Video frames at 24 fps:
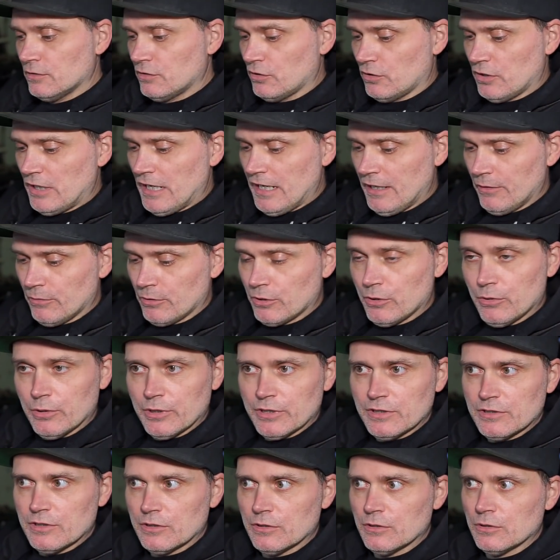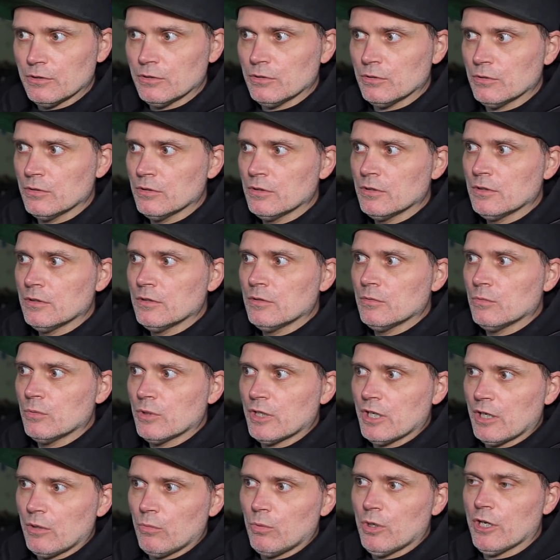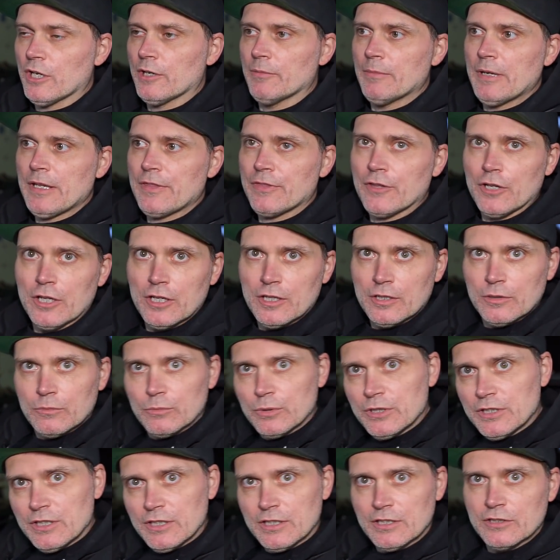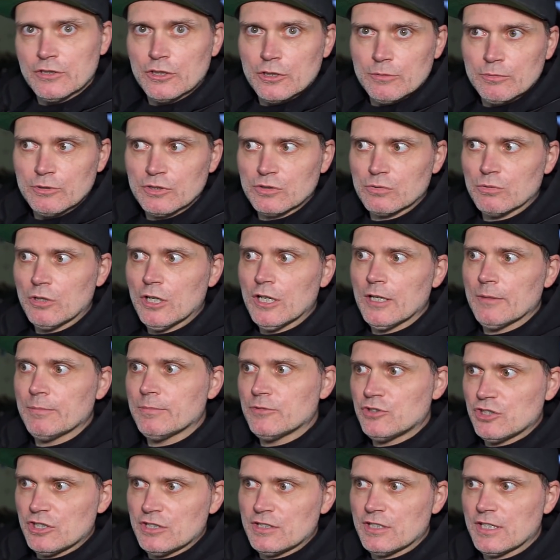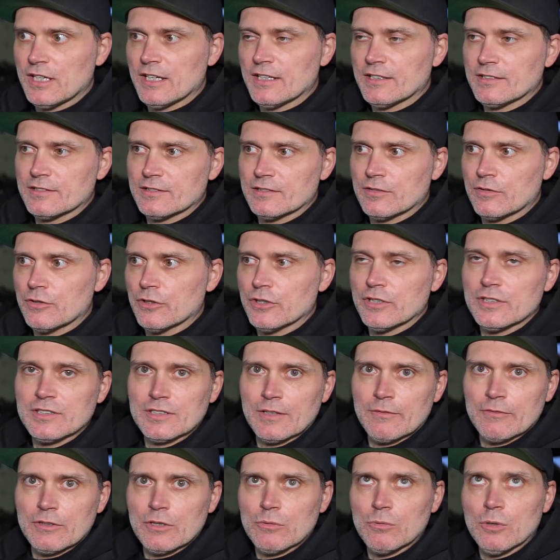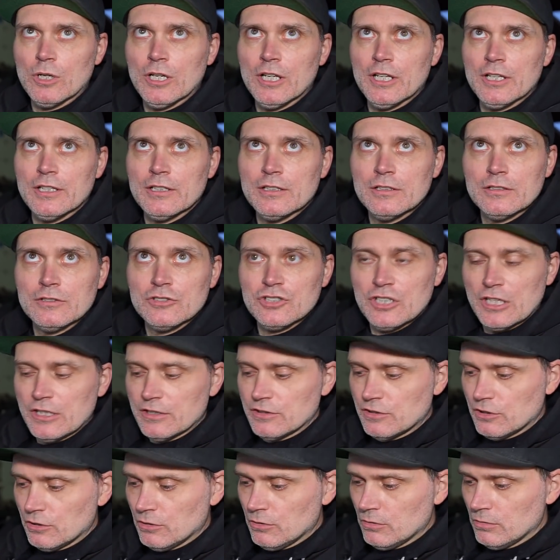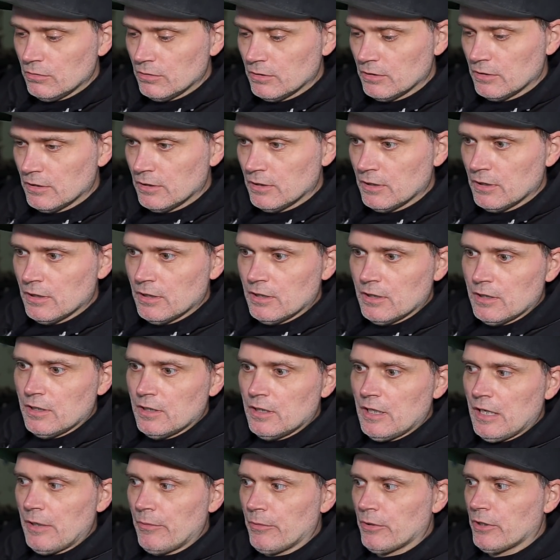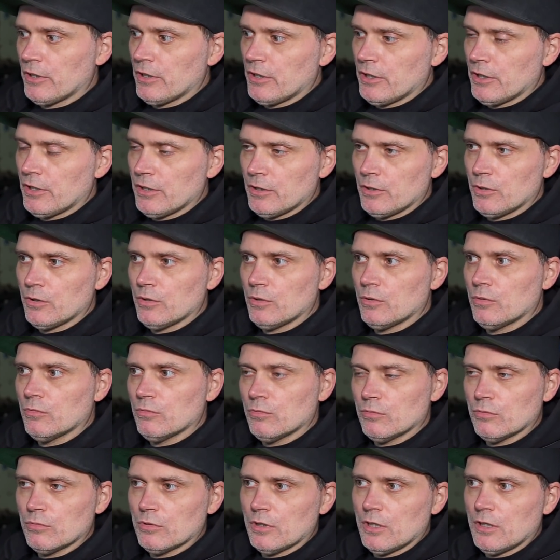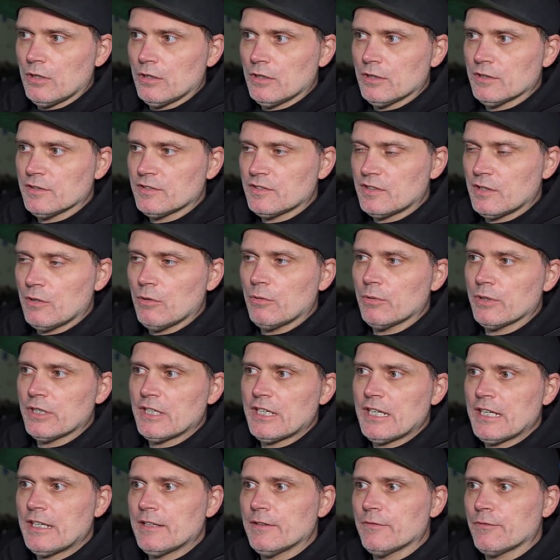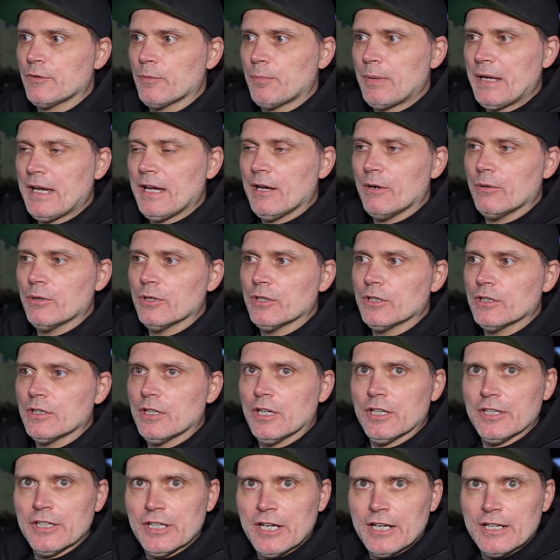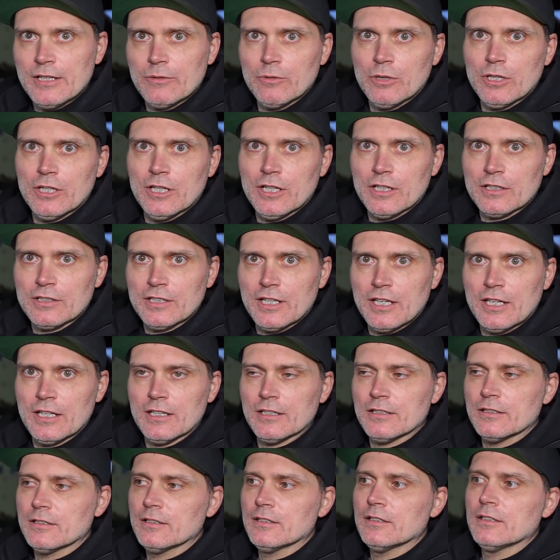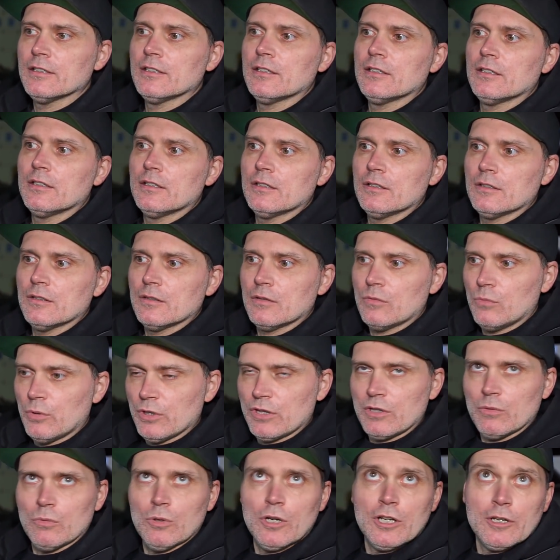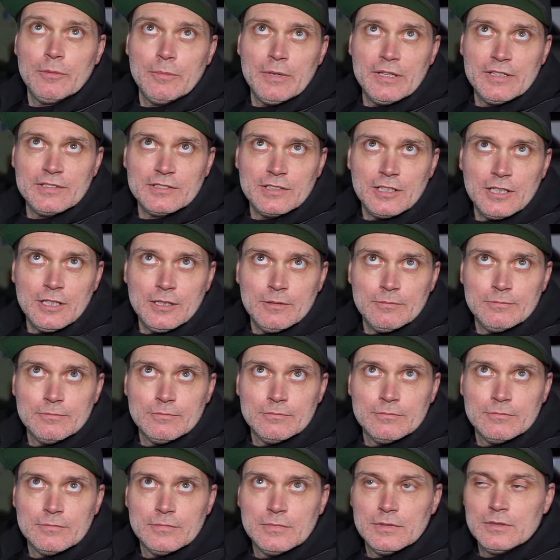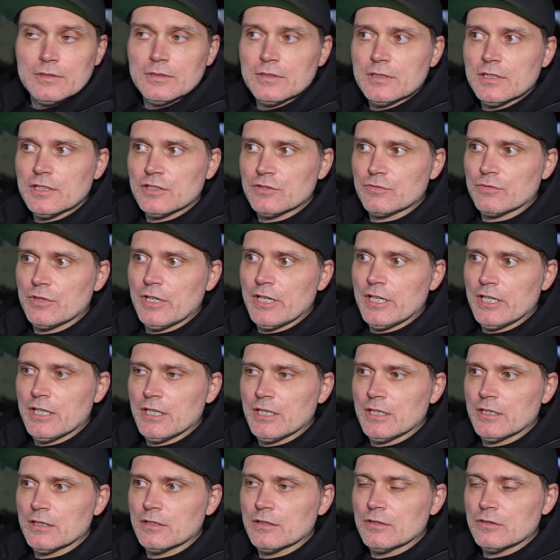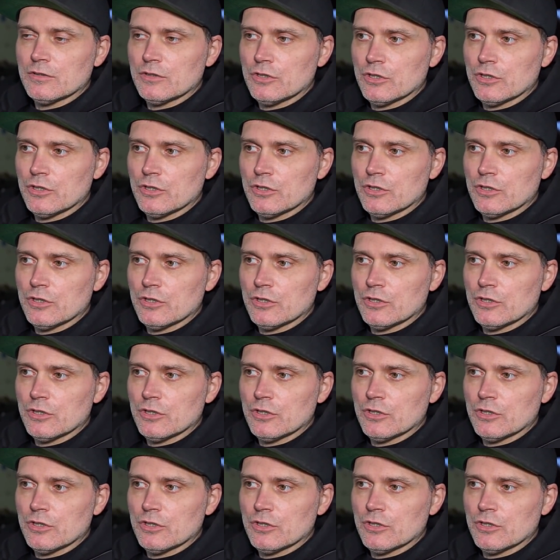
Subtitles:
So now we're going to, we got water meth on it, we did a turbo swap, GTX3071 Gen 2, and we're going to see what we can get for power on 91 octane with the water meth setup. It's running